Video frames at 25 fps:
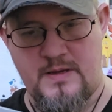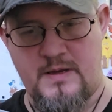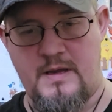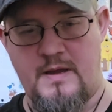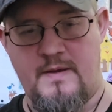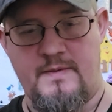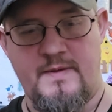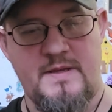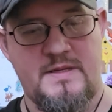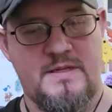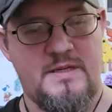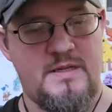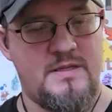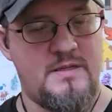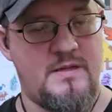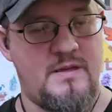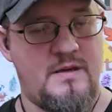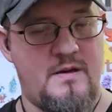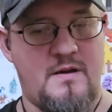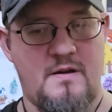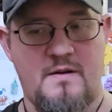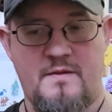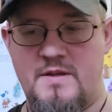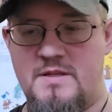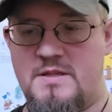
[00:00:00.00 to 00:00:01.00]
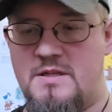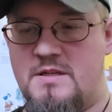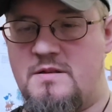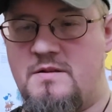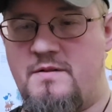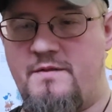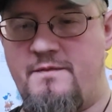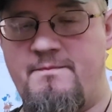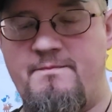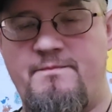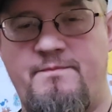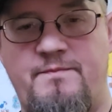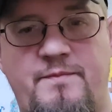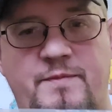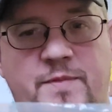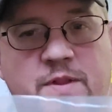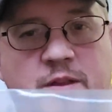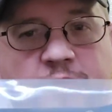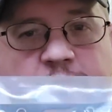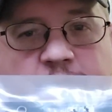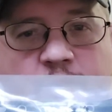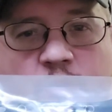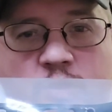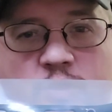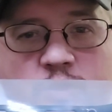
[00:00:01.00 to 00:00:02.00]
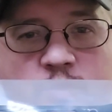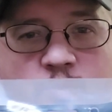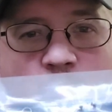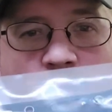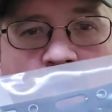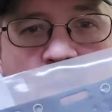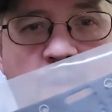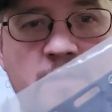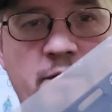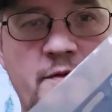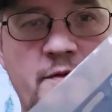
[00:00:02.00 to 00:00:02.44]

And this is the first one,